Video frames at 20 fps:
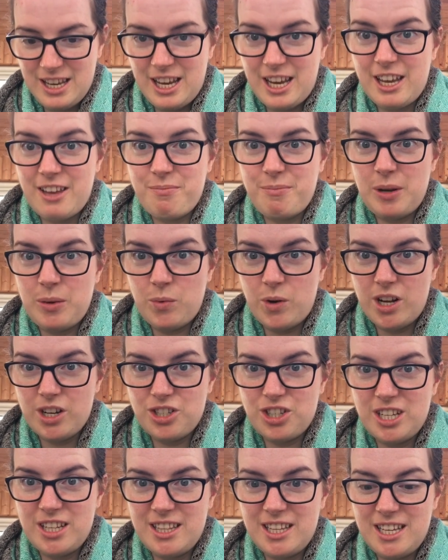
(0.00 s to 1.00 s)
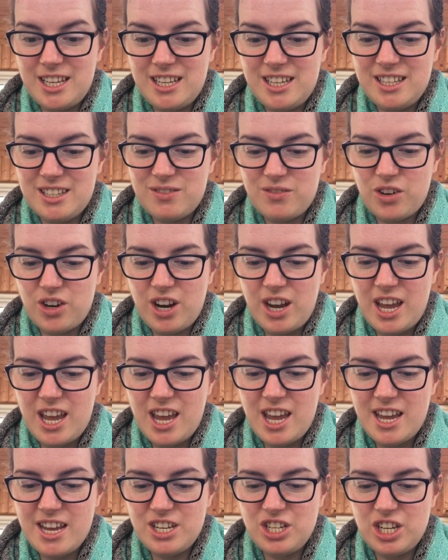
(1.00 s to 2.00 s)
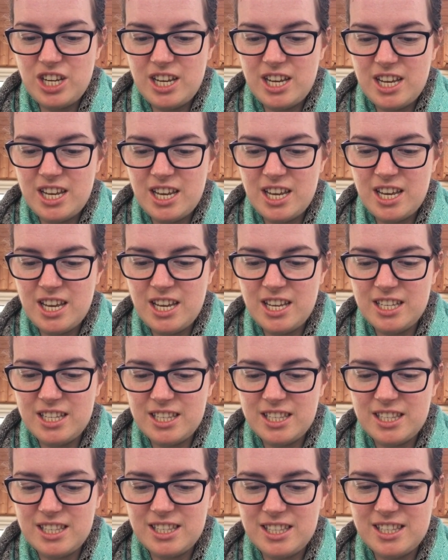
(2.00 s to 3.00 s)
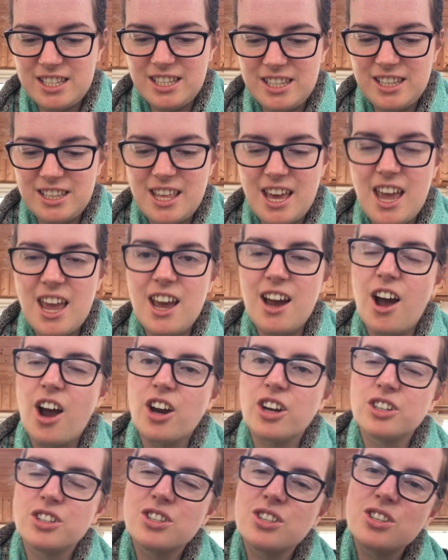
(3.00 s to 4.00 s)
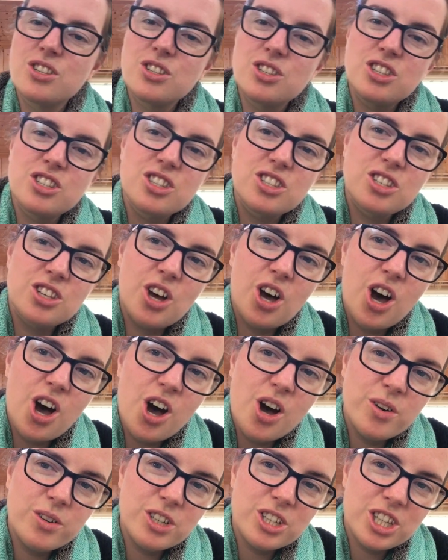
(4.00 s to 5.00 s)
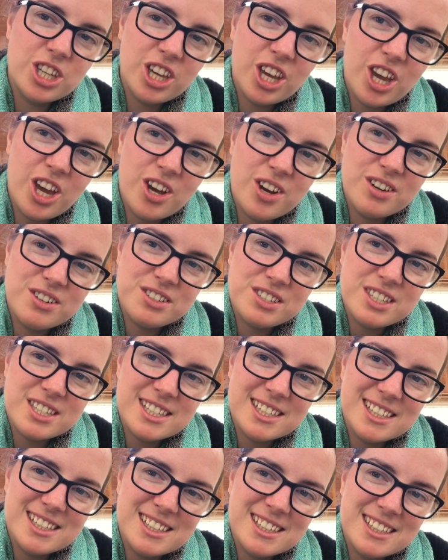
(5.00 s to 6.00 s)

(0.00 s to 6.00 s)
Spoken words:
I've been watching these for ages. They are so cute.